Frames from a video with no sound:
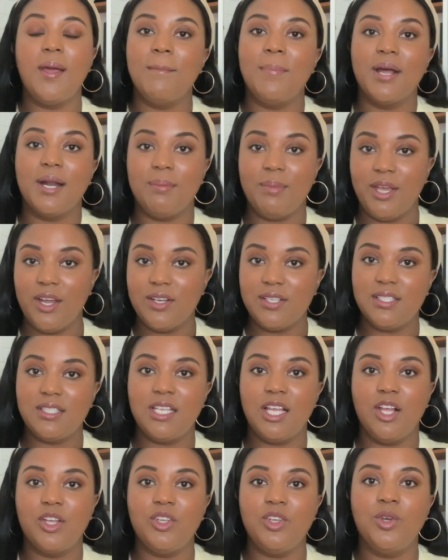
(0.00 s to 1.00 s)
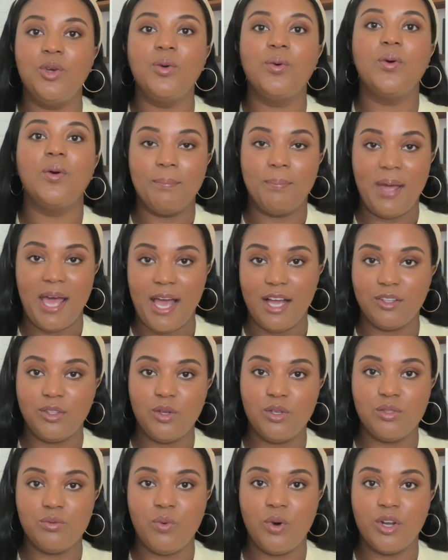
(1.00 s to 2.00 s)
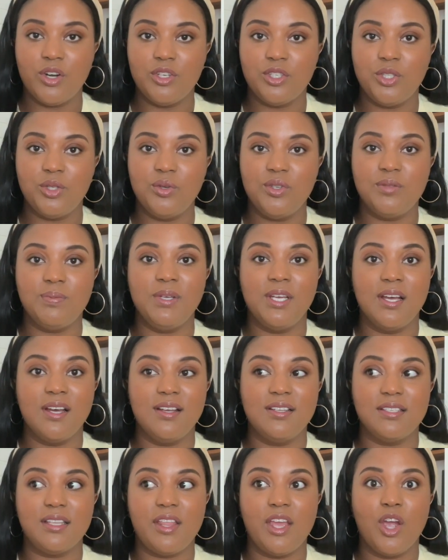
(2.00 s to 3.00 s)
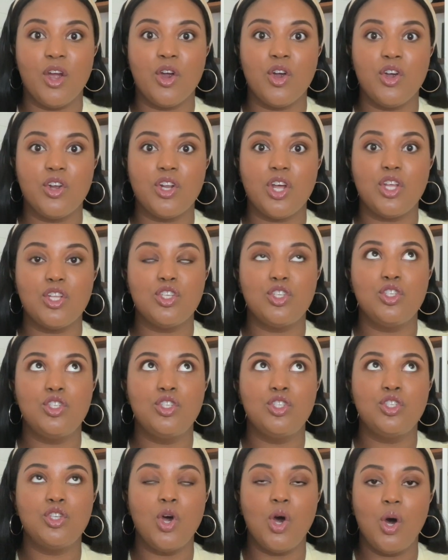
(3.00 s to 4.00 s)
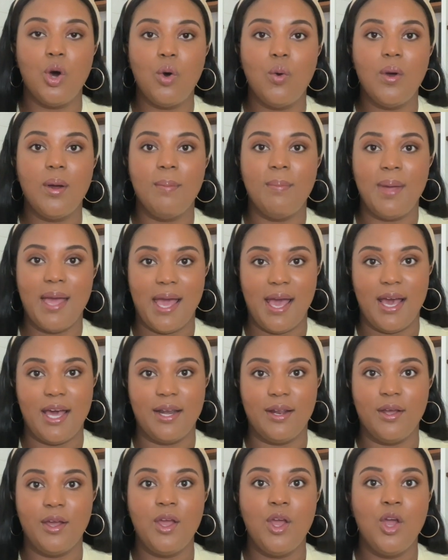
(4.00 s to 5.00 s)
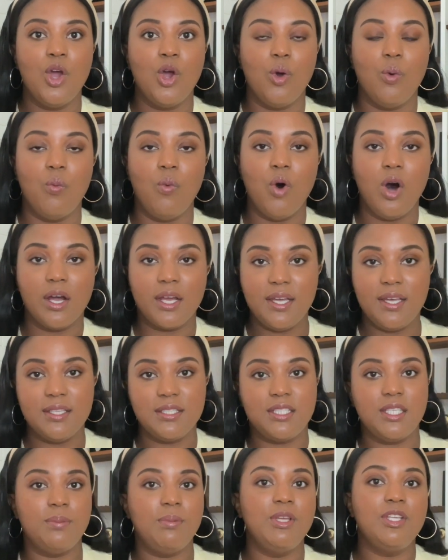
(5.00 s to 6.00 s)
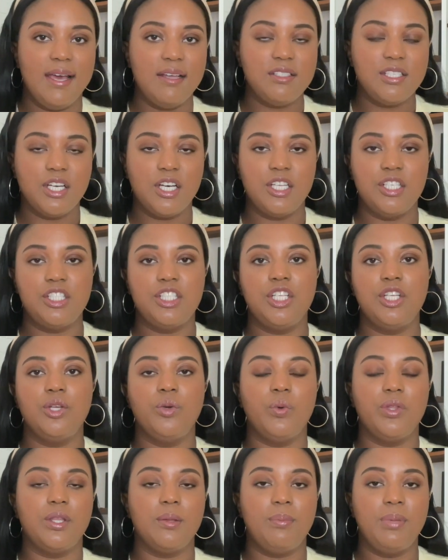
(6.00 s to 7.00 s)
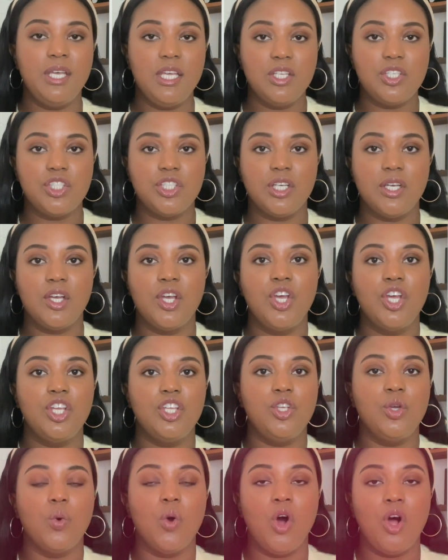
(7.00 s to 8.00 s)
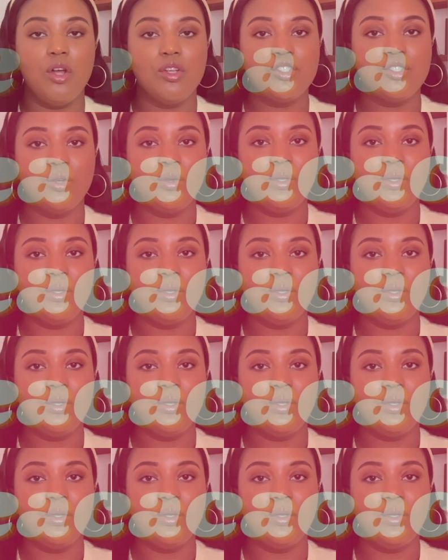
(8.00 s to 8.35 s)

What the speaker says: But I'm here to tell you, pack those water shoes because they hurt so bad walking into the beach. And to continue with the beach, you also